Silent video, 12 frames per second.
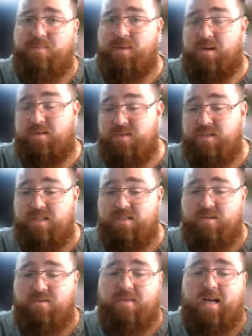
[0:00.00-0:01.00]
and other
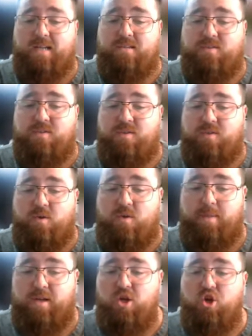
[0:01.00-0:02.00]
statistical factors that determine